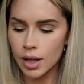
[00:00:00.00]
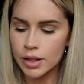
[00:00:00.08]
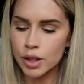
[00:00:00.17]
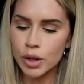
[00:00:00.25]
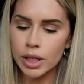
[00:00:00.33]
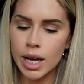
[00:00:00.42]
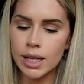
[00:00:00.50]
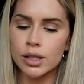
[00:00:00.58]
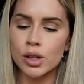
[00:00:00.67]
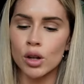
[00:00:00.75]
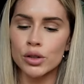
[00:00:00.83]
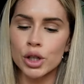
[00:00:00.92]
So the next
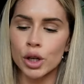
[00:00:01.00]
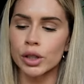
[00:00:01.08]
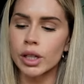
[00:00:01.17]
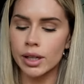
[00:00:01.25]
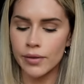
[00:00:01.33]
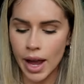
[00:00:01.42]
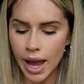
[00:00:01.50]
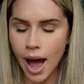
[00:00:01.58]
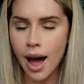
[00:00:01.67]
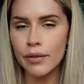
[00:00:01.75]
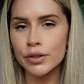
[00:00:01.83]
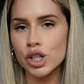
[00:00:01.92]
alternative I
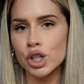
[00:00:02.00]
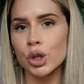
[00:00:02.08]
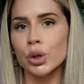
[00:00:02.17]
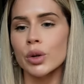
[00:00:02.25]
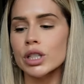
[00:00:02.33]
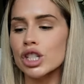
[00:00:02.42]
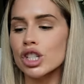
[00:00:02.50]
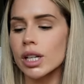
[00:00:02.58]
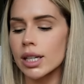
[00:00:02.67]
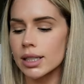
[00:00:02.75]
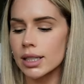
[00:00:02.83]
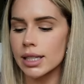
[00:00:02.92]
have to
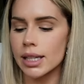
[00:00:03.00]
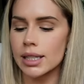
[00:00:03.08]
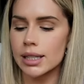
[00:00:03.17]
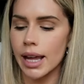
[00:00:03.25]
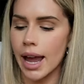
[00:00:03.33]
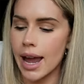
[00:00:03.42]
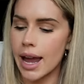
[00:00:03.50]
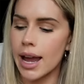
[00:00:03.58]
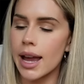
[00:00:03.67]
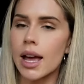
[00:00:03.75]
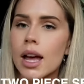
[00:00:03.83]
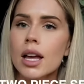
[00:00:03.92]
jeans is
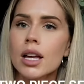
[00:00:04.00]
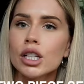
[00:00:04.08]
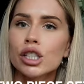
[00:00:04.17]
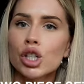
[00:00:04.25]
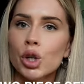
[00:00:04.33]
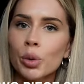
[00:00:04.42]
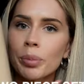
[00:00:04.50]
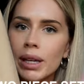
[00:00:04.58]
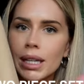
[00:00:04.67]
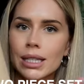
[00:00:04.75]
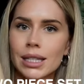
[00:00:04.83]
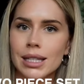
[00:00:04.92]
a
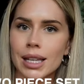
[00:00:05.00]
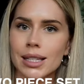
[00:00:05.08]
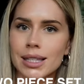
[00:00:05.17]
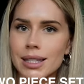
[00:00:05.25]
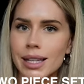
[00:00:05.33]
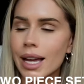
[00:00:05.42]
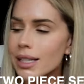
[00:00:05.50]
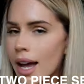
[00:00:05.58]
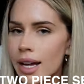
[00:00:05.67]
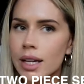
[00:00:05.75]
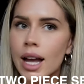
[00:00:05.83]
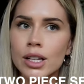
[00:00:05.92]
two-piece set.
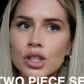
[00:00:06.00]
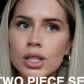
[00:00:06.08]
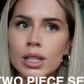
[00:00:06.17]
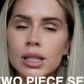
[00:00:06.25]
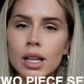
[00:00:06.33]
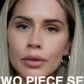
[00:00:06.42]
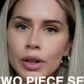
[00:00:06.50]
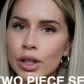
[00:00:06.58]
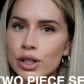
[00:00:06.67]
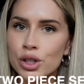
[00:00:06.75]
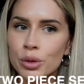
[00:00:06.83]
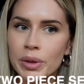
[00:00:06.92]
I, I just love a
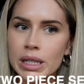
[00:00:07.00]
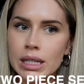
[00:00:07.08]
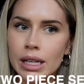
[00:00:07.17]
good two-piece